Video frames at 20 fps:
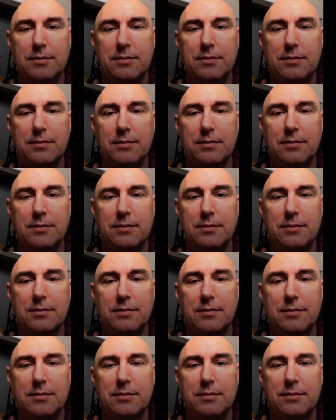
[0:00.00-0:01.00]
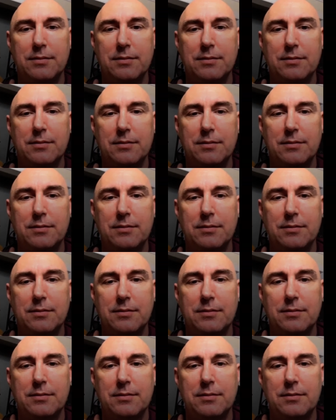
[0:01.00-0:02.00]

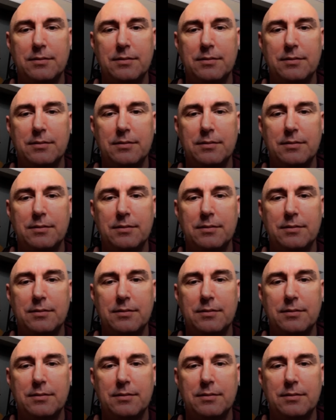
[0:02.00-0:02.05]
This person isn't speaking.